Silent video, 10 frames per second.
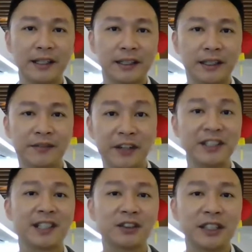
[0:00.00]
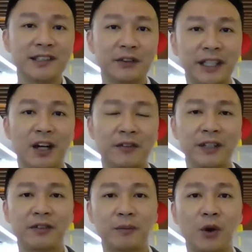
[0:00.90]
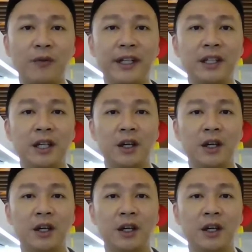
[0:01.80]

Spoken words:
the various countries are recovering from COVID,